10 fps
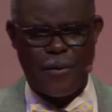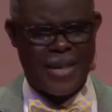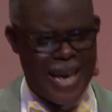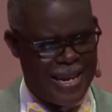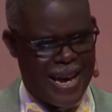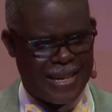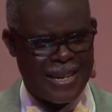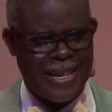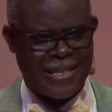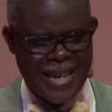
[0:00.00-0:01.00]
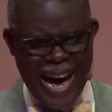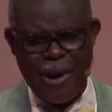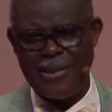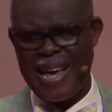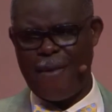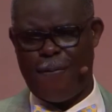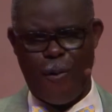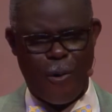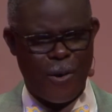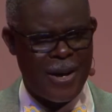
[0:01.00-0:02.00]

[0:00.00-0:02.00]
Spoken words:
of Canaan. Now, therefore,